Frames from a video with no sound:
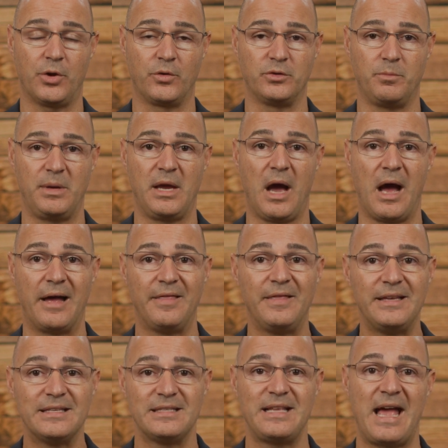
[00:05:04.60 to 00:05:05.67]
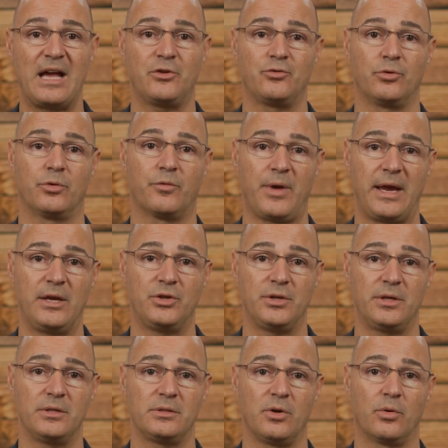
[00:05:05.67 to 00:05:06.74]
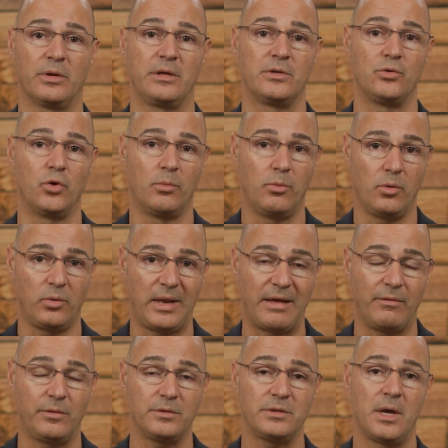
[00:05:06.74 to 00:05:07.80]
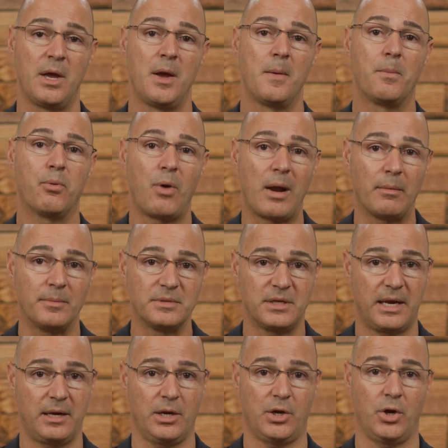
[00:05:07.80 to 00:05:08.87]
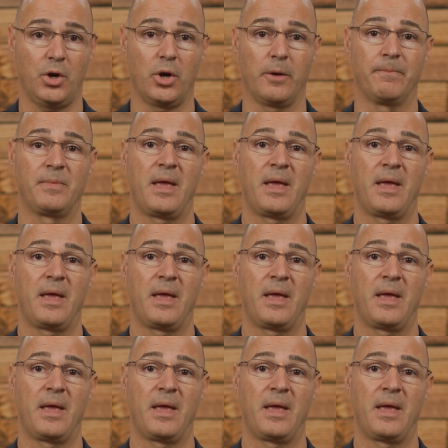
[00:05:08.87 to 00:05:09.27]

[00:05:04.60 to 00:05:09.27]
goes beyond these natural ranges or these normal levels, problems can occur.